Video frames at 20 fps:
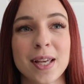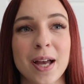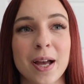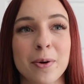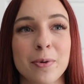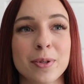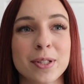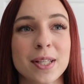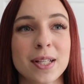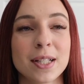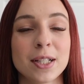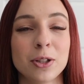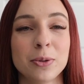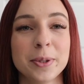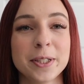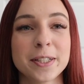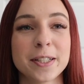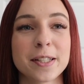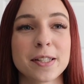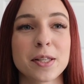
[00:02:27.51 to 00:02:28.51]
I was a little
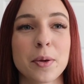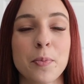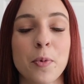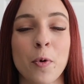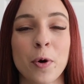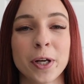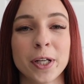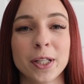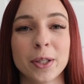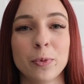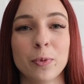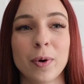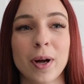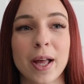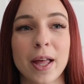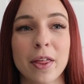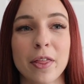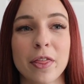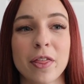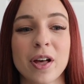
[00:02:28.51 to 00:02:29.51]
bit disappointed
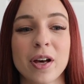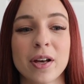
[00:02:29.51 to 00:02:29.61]
with